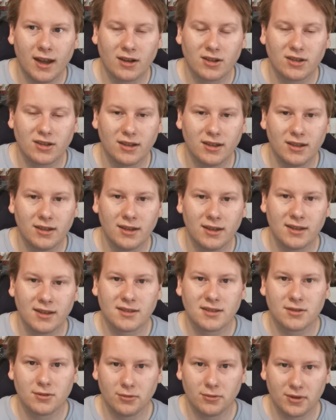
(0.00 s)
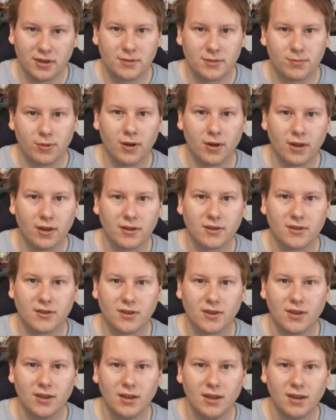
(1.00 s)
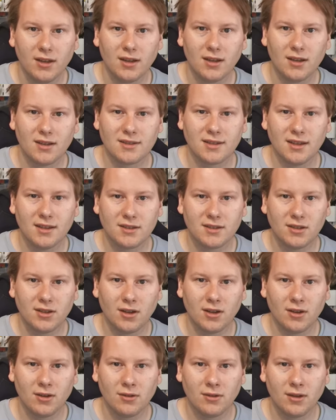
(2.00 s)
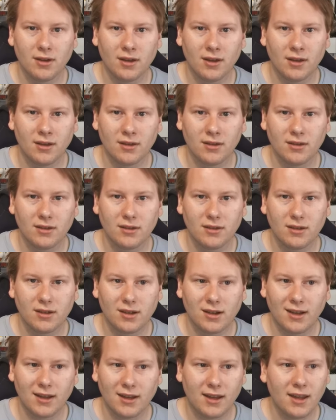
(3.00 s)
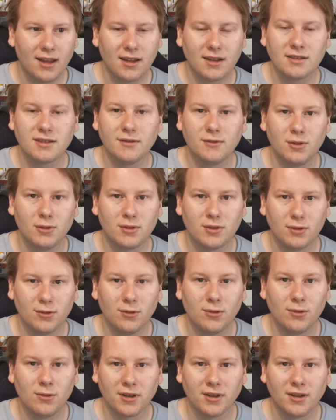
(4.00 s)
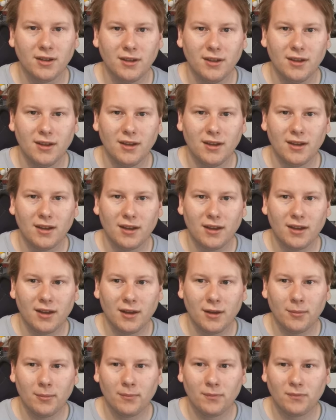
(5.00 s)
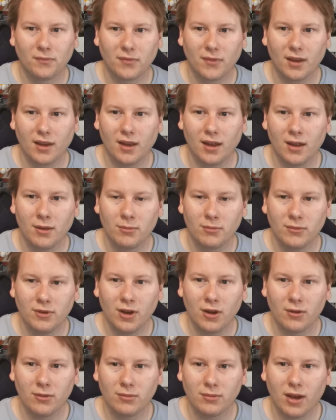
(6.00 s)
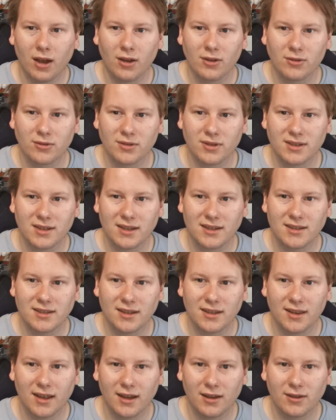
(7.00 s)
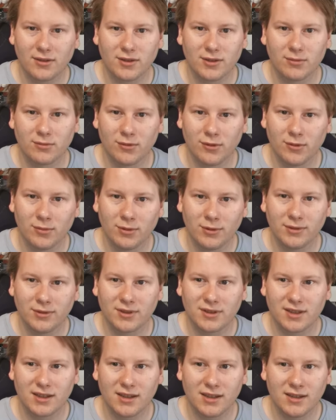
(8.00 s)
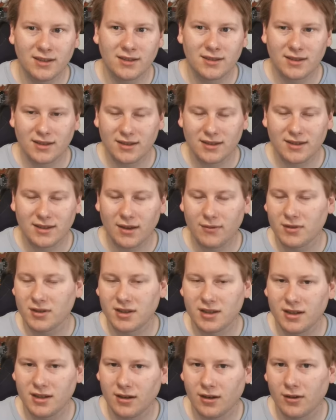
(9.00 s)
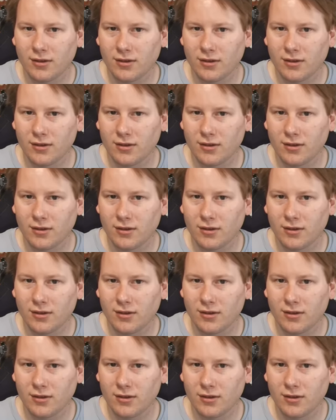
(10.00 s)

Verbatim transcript: actually lists all these products and says, you know, uh, click here to view to order. Um, and, you know, one hundred sixty thousand rubles is seventeen